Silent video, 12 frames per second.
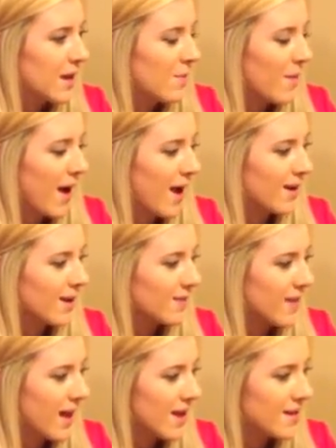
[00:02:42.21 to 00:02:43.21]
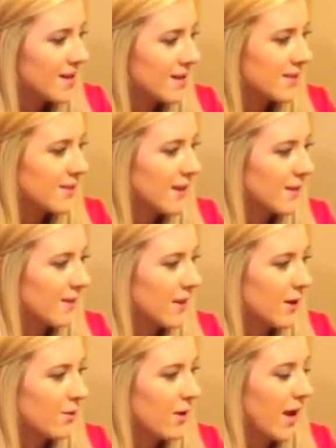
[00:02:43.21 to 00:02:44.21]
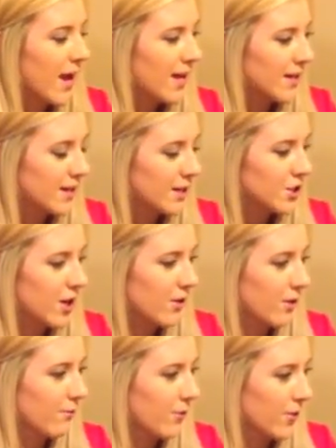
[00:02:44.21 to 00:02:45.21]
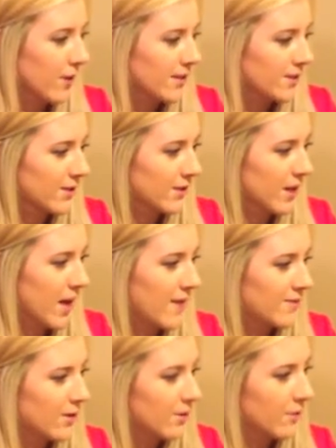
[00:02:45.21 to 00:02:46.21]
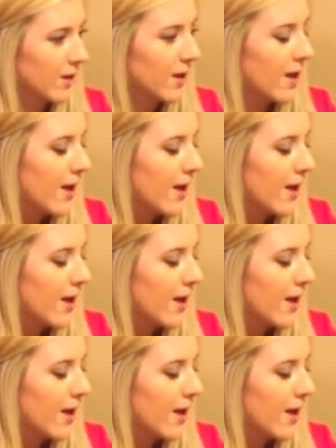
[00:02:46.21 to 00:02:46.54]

back in the 80s and that they hated each other for the rest of their lives over it.